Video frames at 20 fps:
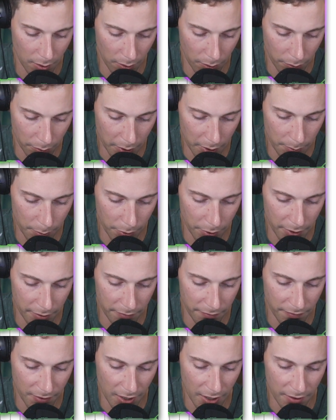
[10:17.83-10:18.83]
Three point
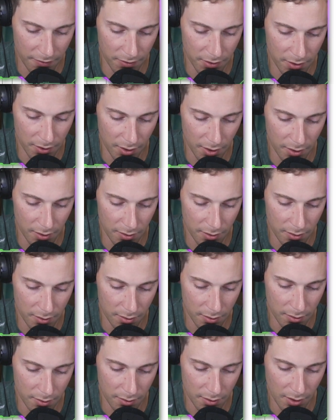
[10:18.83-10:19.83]
five six
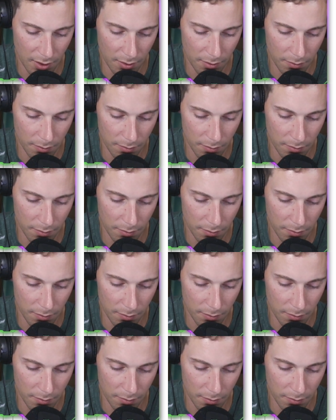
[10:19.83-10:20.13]
ten.